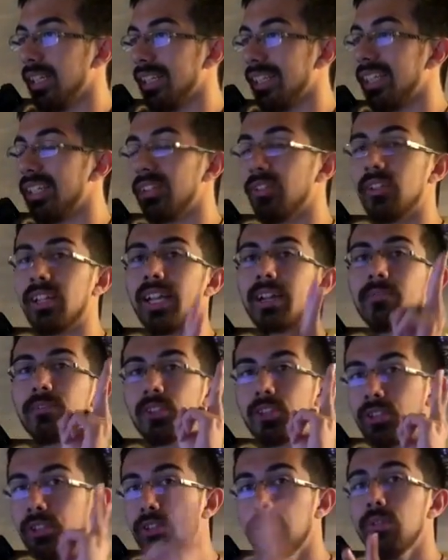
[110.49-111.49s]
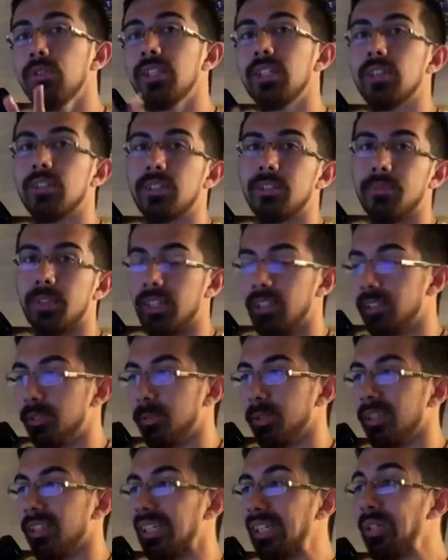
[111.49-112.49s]
then he'll have two years of
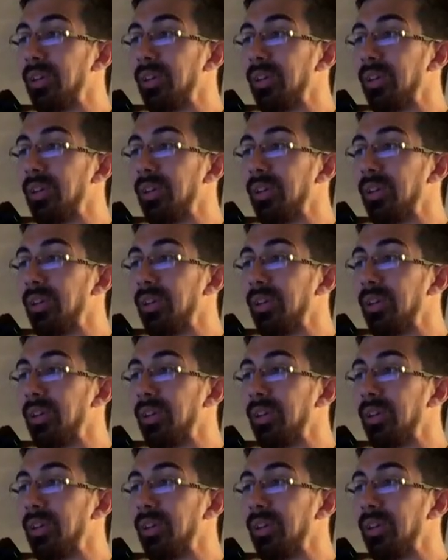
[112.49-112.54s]
eligibility.